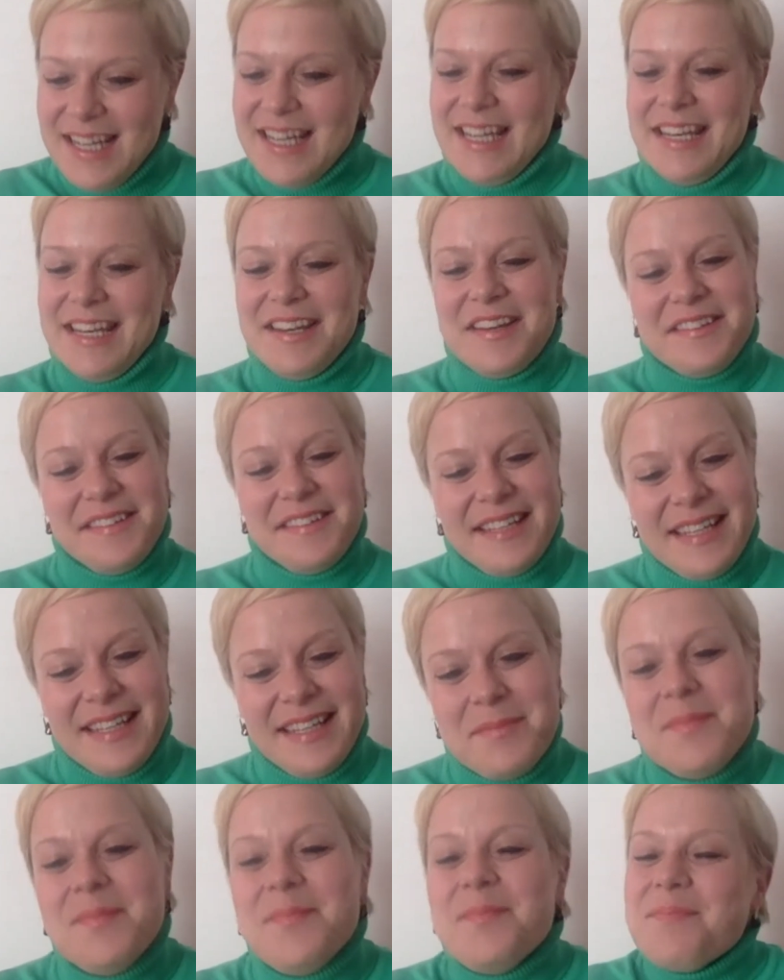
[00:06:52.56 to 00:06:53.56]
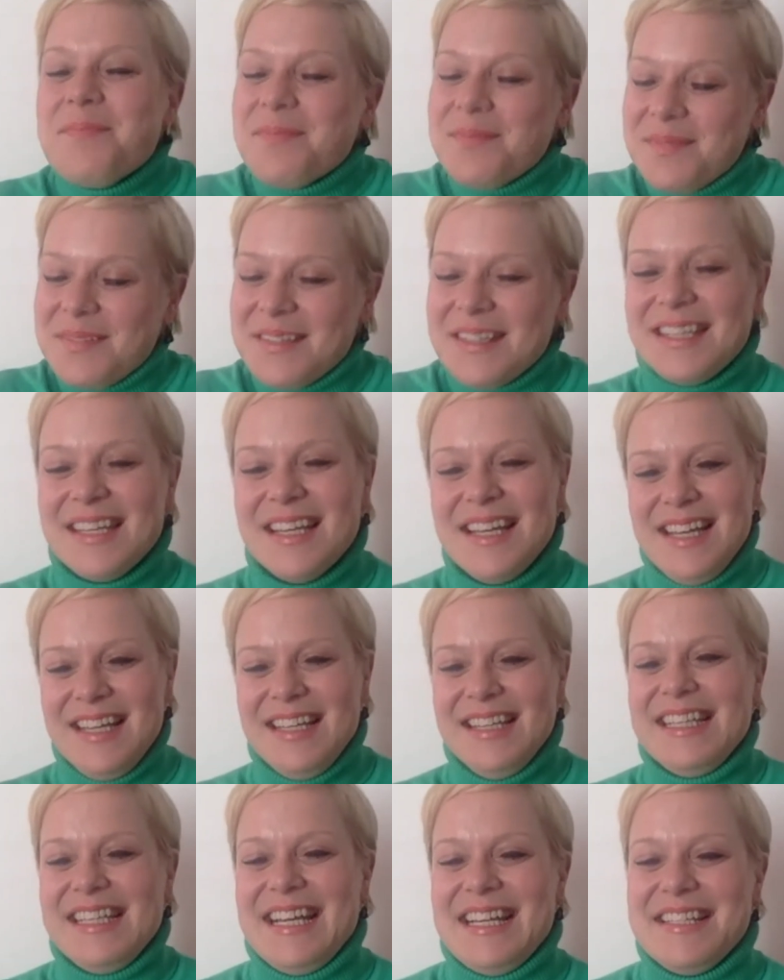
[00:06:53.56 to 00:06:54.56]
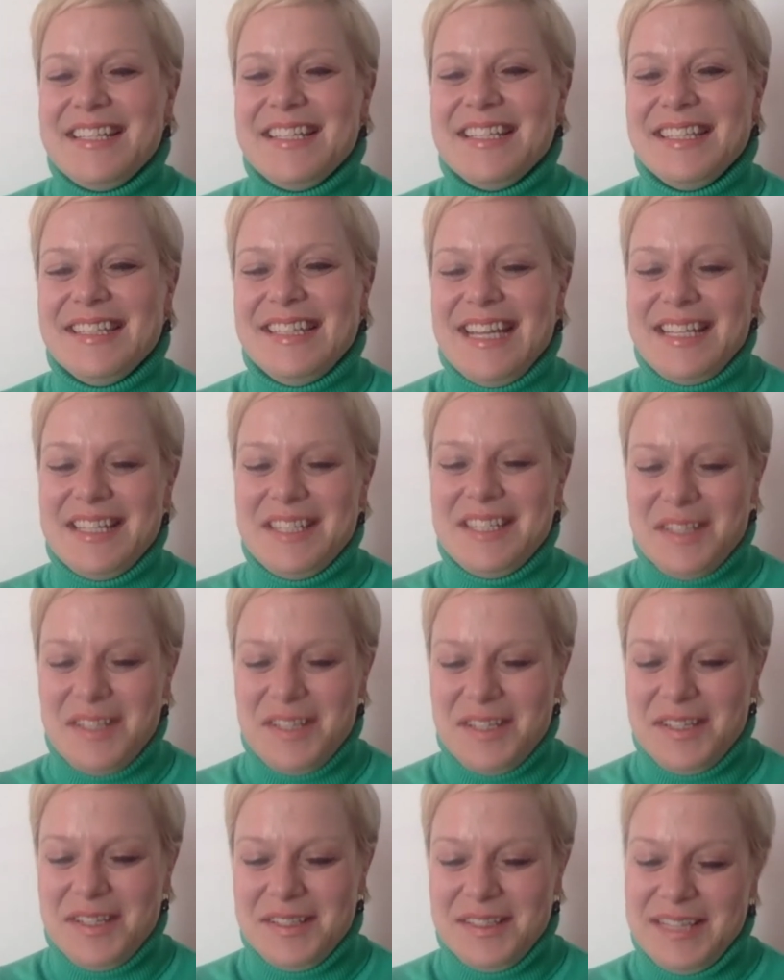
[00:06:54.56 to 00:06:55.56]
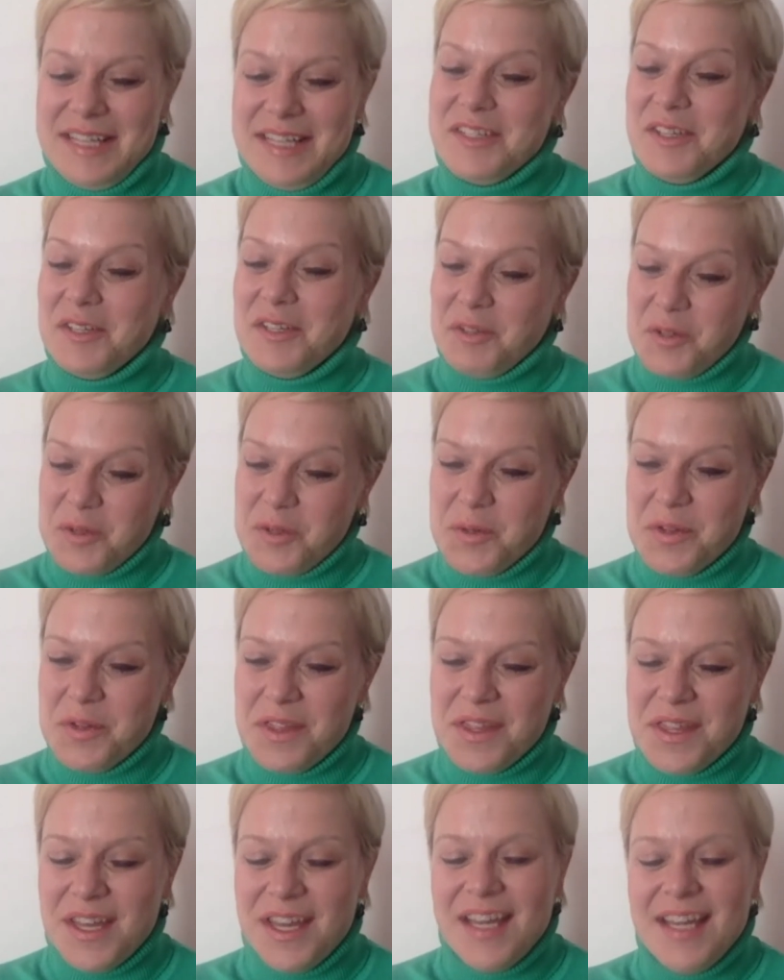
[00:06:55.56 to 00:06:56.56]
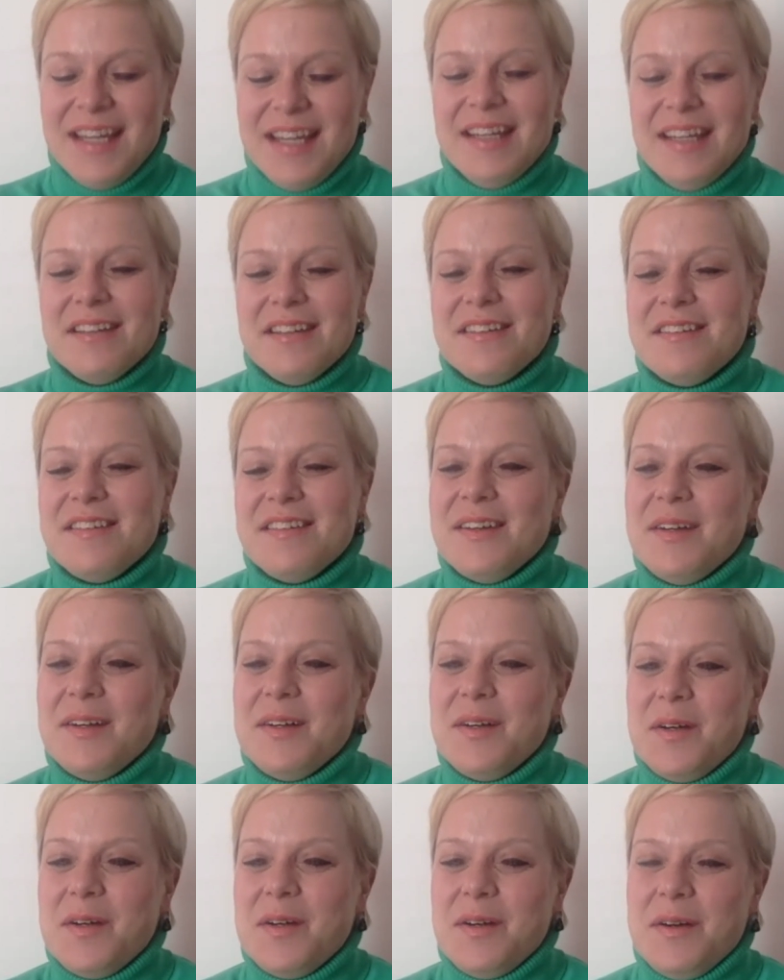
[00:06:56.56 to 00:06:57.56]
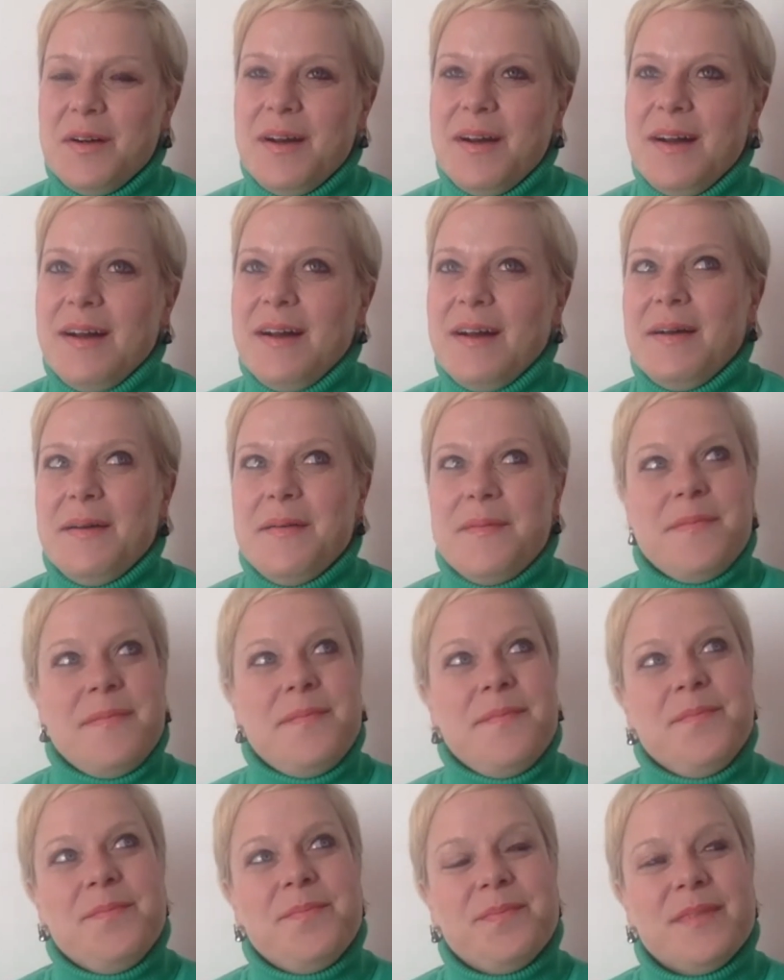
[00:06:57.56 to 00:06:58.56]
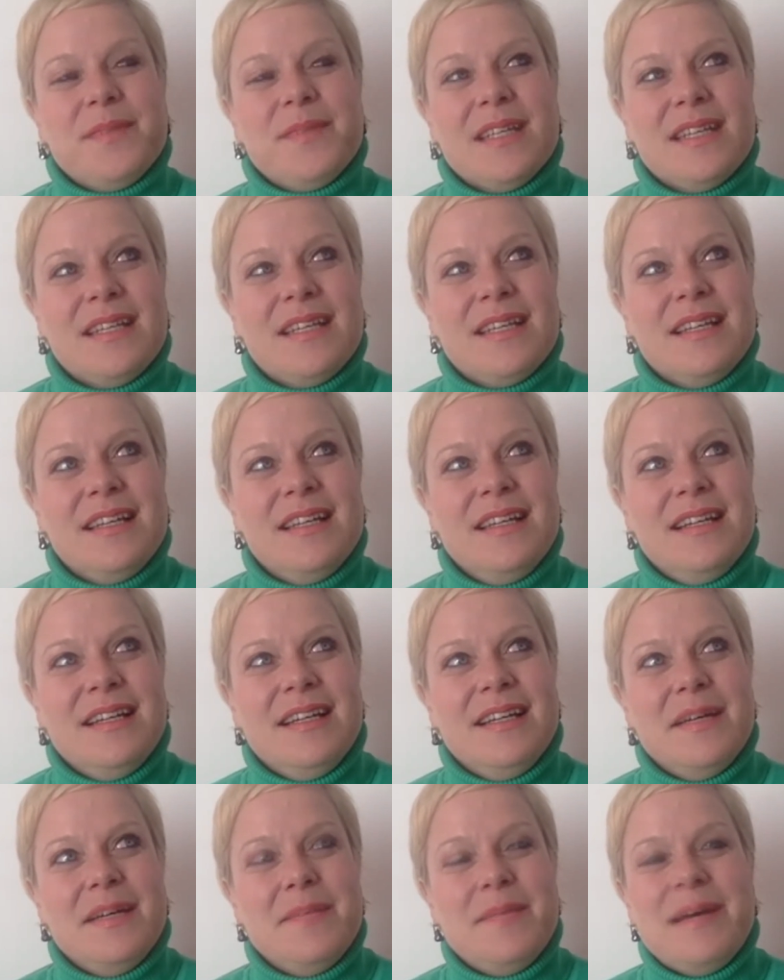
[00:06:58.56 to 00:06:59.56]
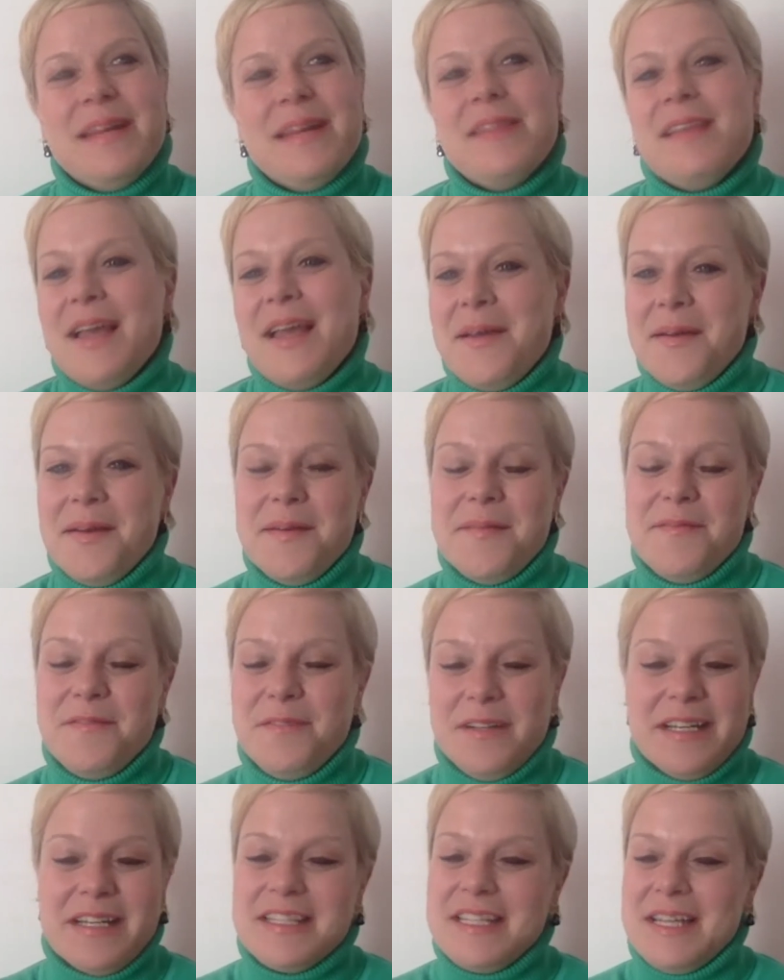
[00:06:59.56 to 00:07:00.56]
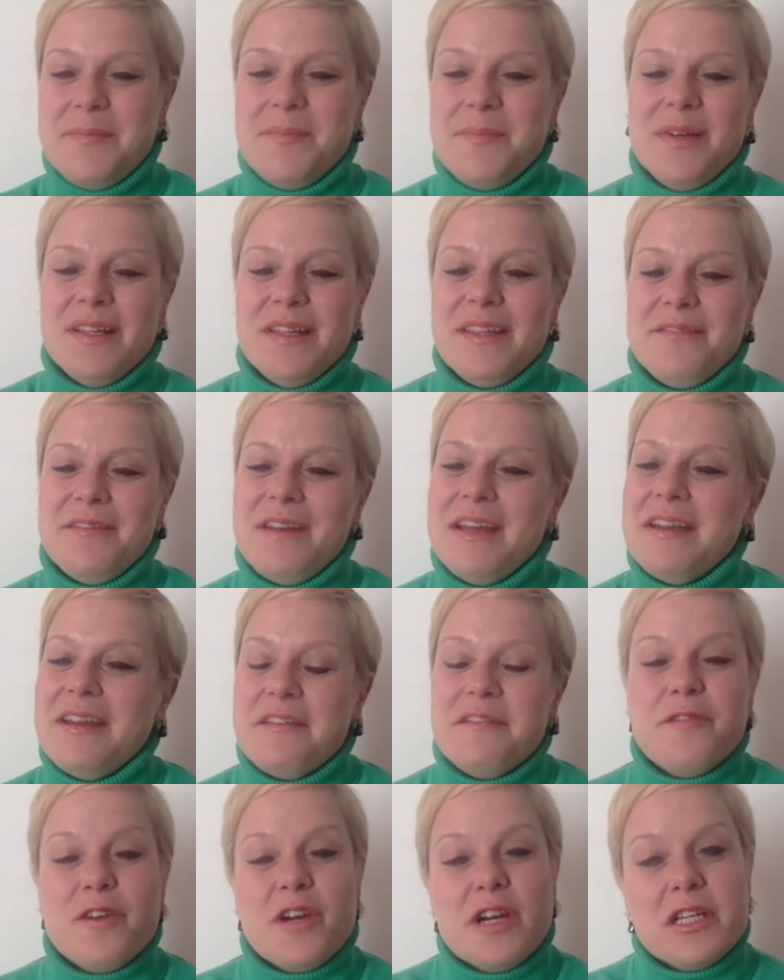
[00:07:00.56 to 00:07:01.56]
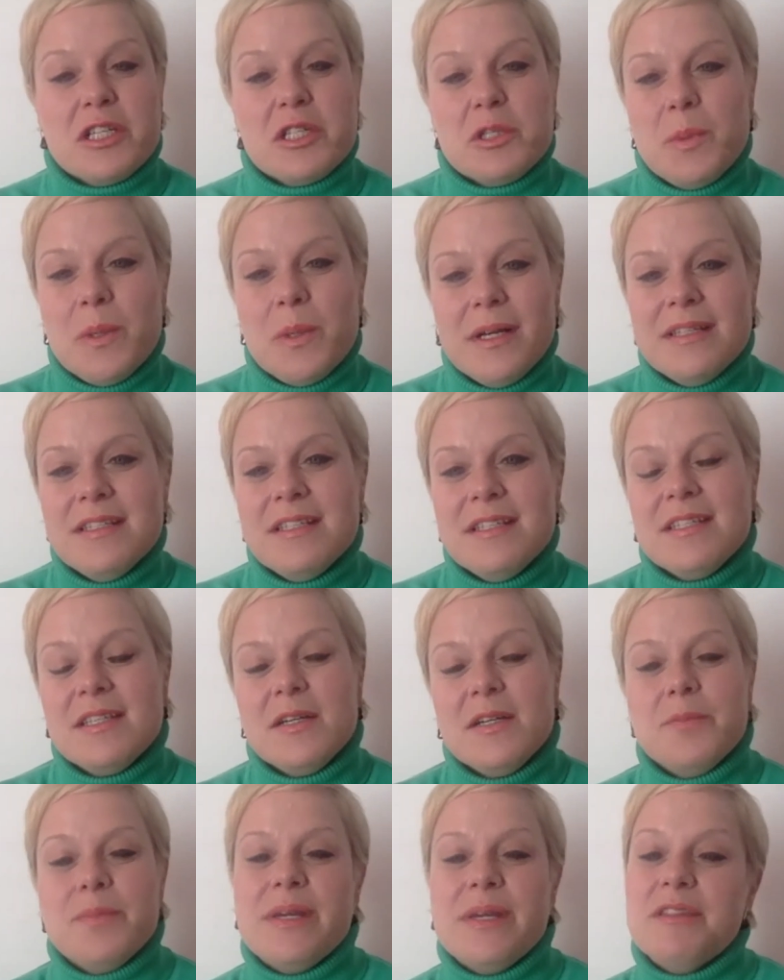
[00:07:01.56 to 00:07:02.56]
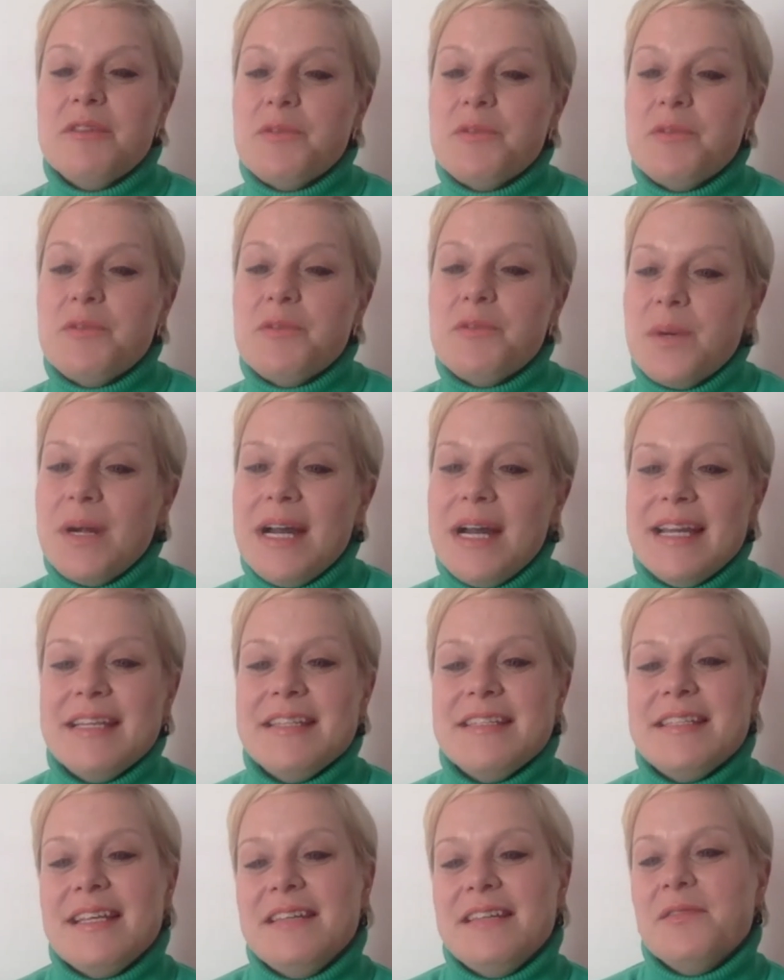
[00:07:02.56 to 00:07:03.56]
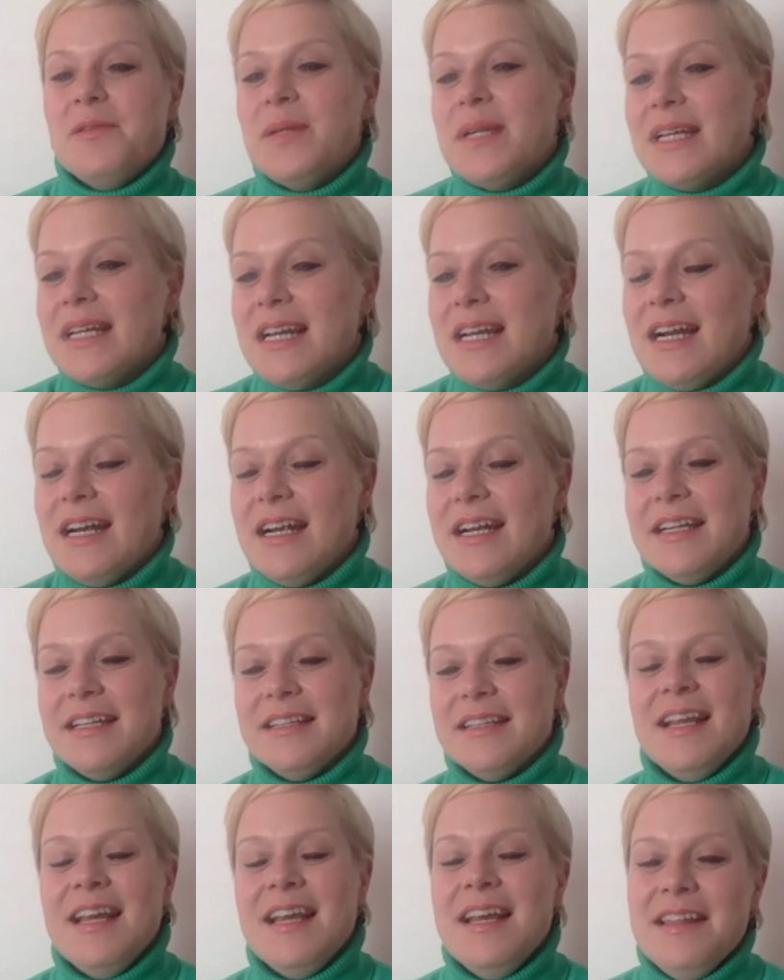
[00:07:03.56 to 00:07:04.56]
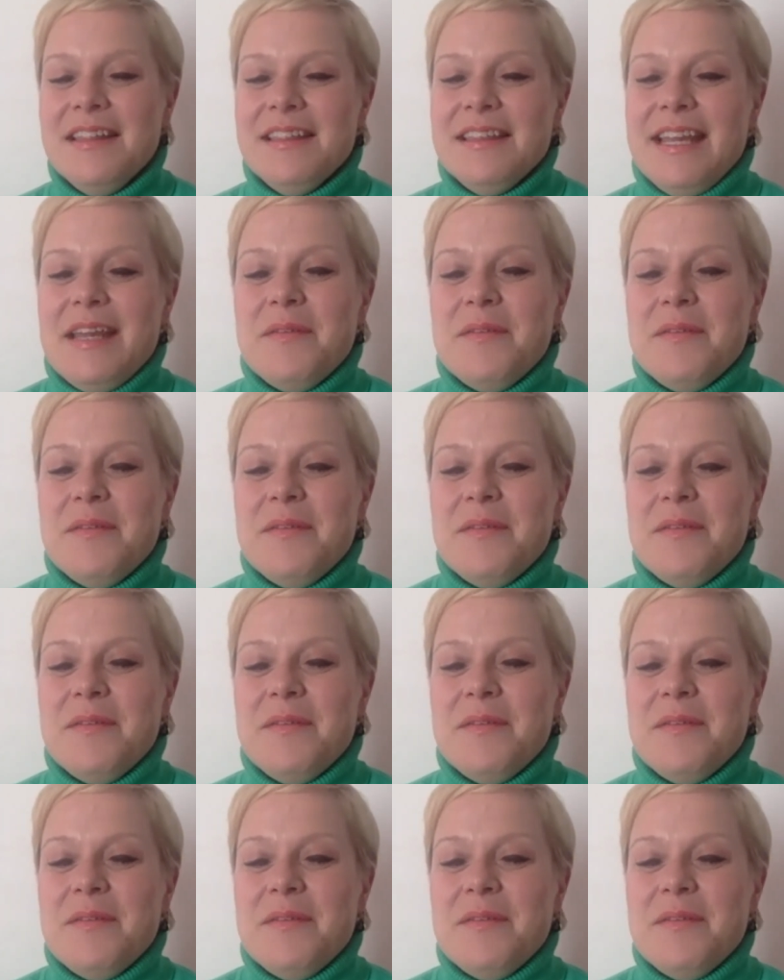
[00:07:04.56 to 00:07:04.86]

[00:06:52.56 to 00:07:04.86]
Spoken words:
in the team. That's the truth. So, but for example, the very first ones, so Bitrise and Ricard, they